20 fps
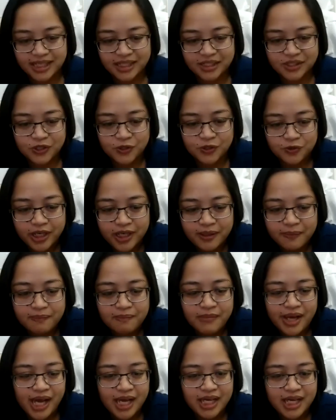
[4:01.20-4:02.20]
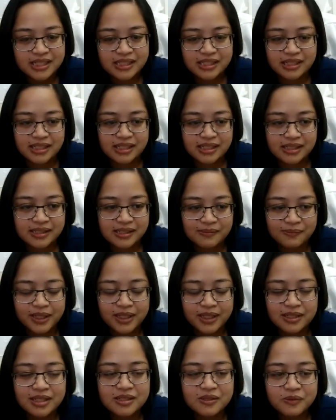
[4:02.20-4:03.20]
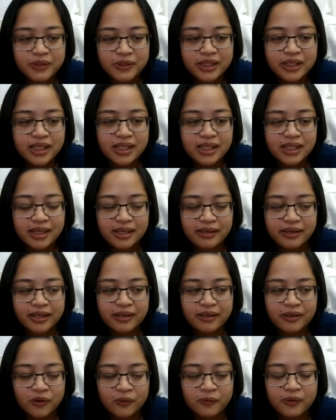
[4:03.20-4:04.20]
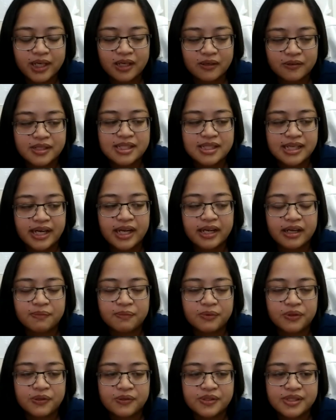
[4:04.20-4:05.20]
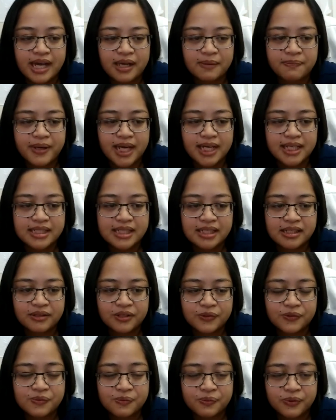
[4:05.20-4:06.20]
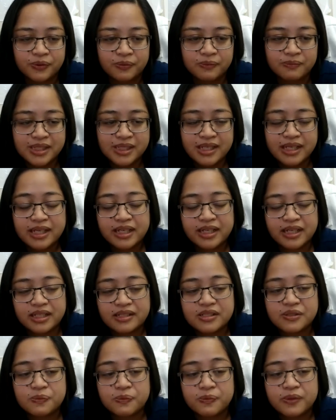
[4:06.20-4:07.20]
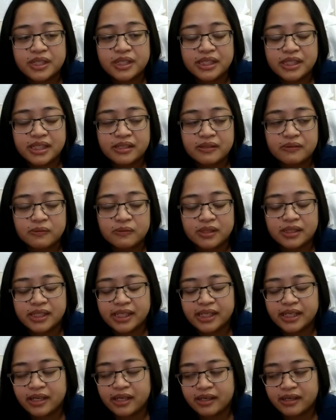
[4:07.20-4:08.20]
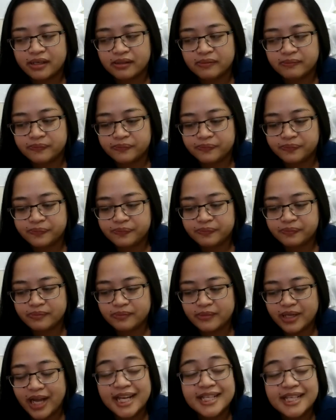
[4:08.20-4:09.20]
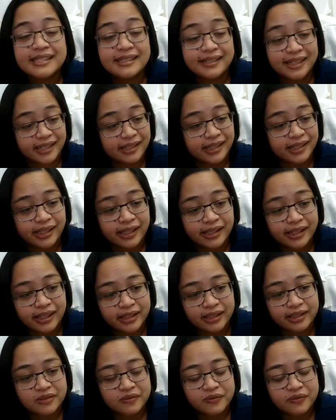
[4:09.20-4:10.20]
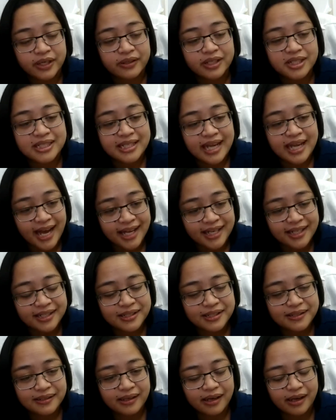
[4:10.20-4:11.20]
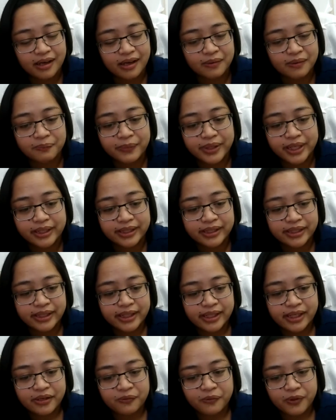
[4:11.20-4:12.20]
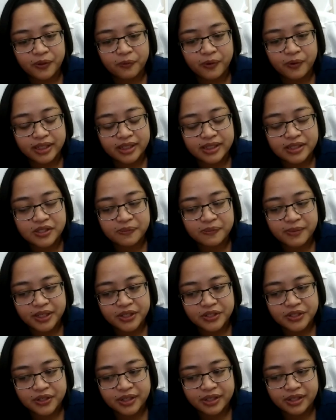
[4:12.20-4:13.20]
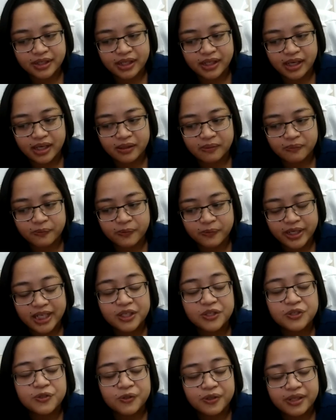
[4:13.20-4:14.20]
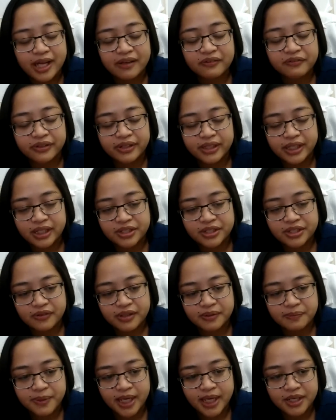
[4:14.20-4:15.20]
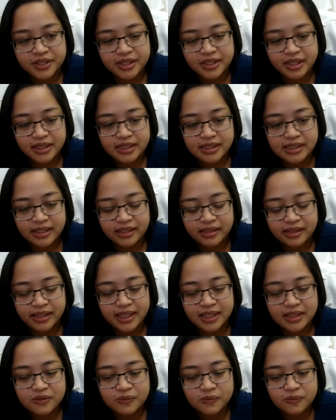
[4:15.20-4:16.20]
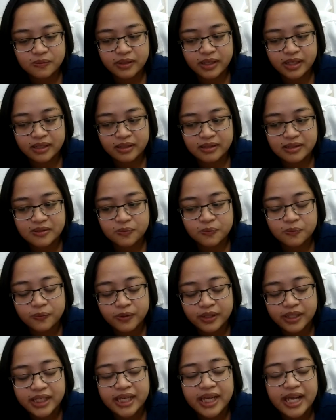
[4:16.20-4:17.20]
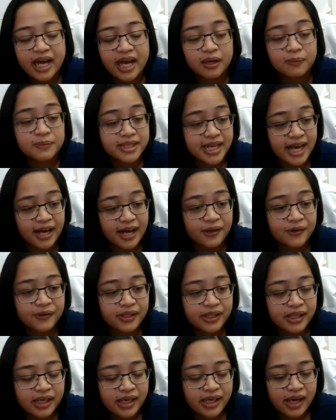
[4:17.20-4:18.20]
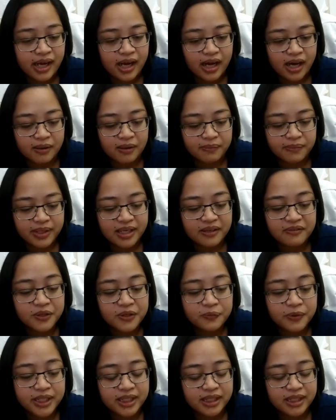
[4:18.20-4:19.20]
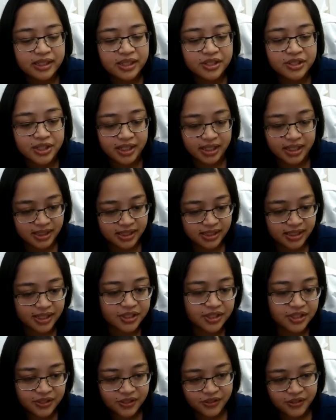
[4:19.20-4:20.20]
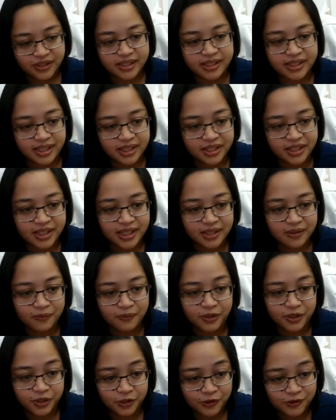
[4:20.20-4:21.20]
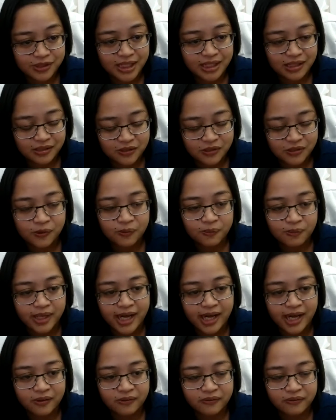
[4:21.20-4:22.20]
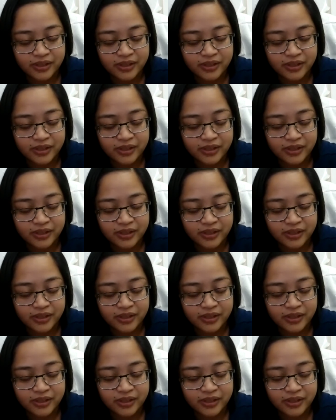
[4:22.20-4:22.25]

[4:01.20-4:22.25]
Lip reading: stream masses, because it's really, you know, when I was setting up those iPads in those rooms, it's really, really isolating, and it's very sad. But we wanted to make sure we can do that for each of the patients, and it's really helped out. Even with clinician to clinician, we're using Zoom now